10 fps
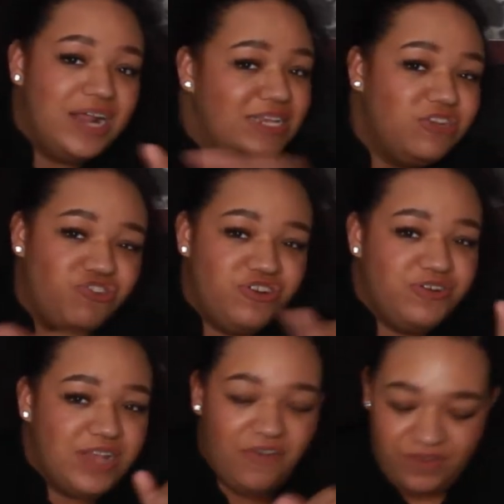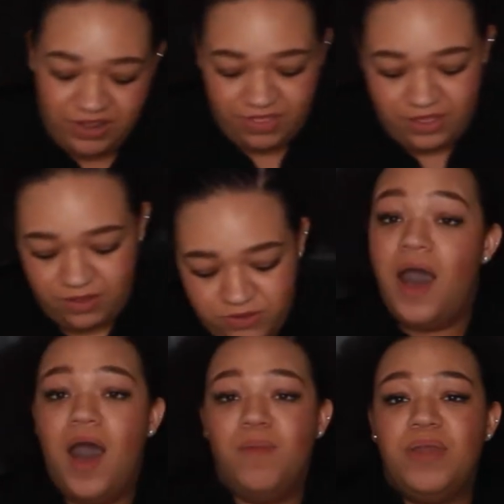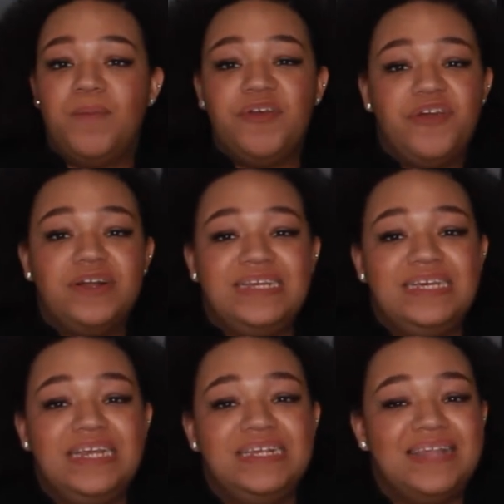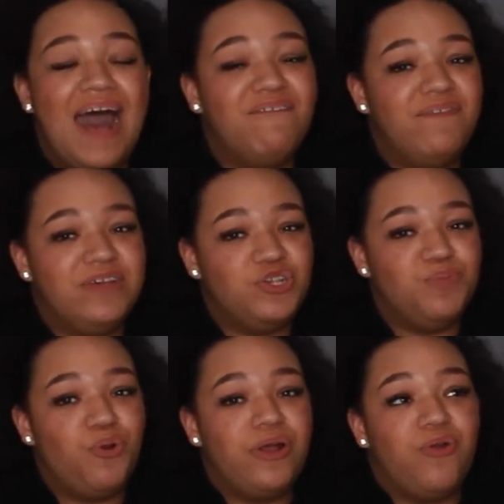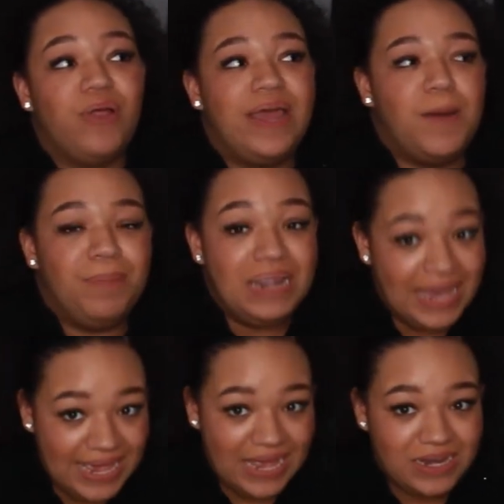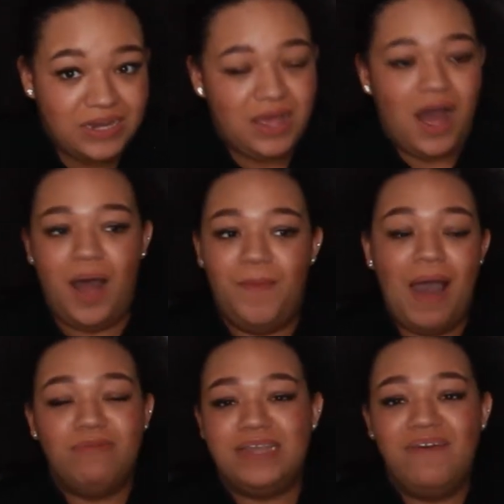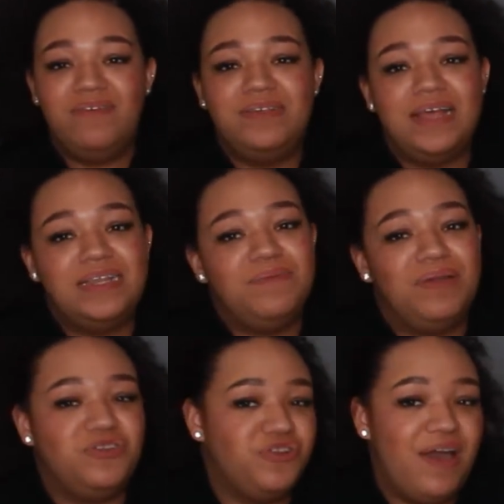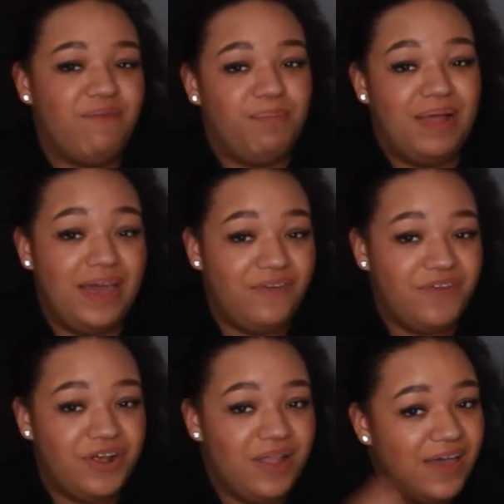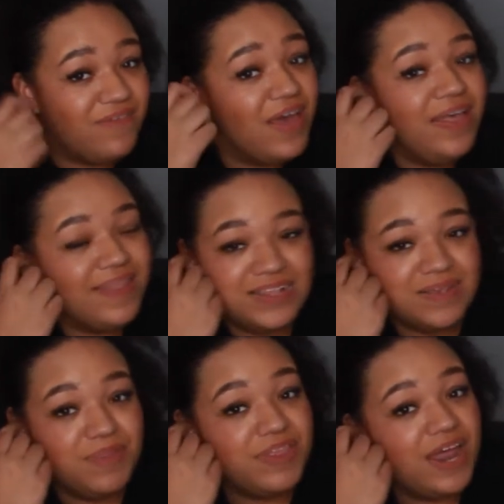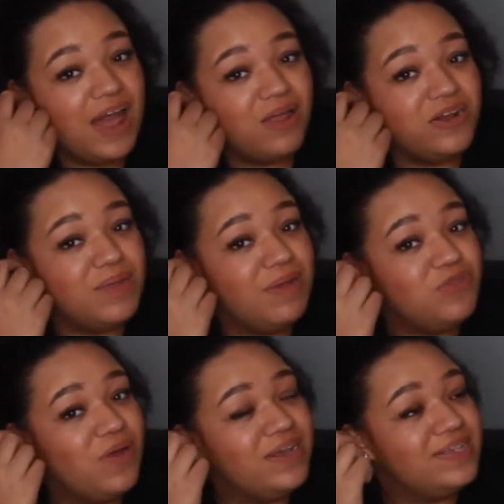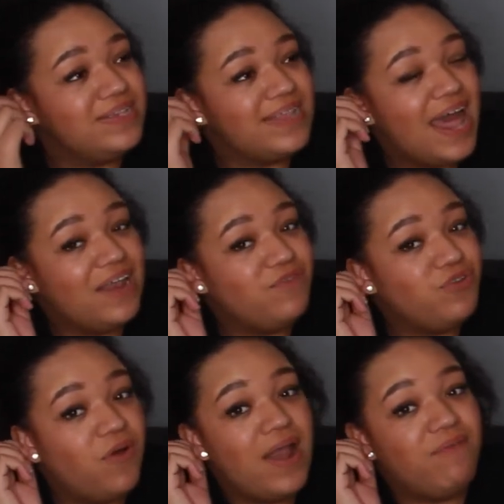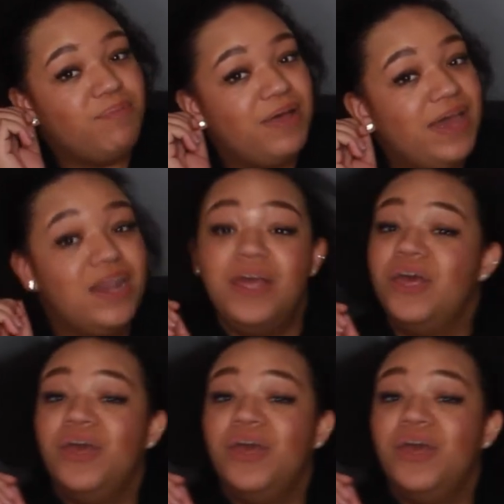teaching yourself anything else. Number 13 is to have a vision board or like a plan. I would definitely say to make sure you have a plan for your life. That's something that I learned in my 20s, is that if you don't have a plan,